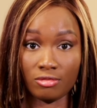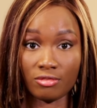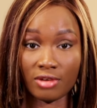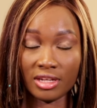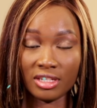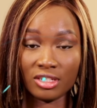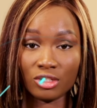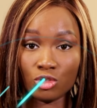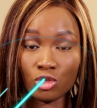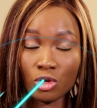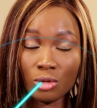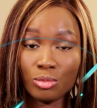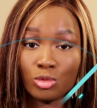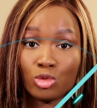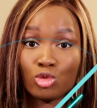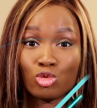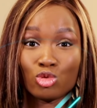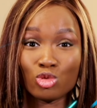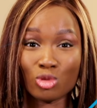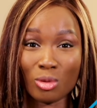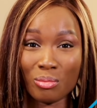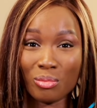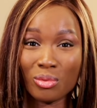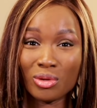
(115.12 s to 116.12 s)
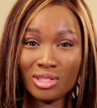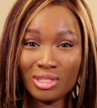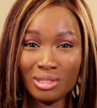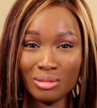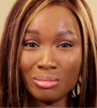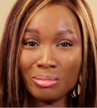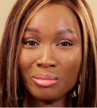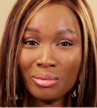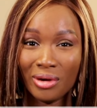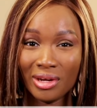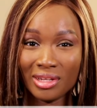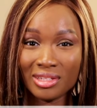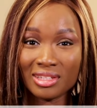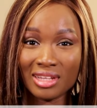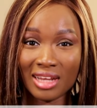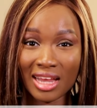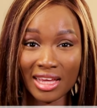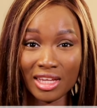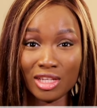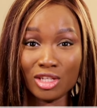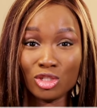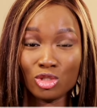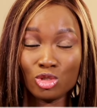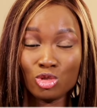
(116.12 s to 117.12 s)
right? It's not able to support the breast
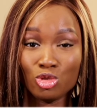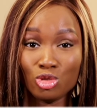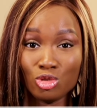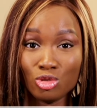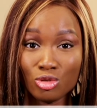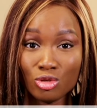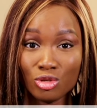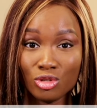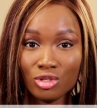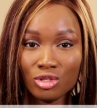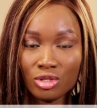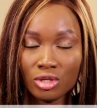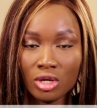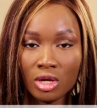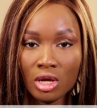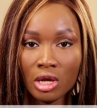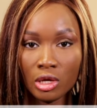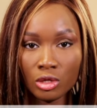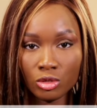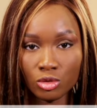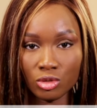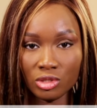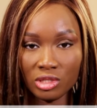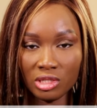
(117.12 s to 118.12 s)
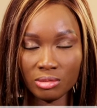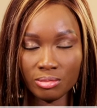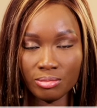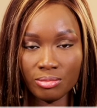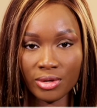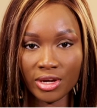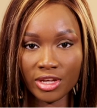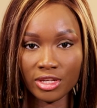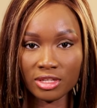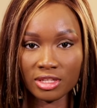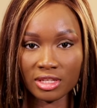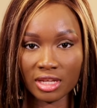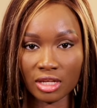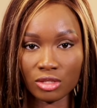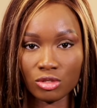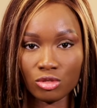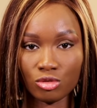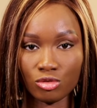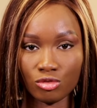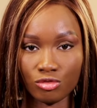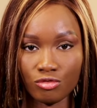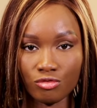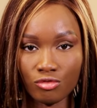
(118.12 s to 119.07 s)
like it should. So the breast starts to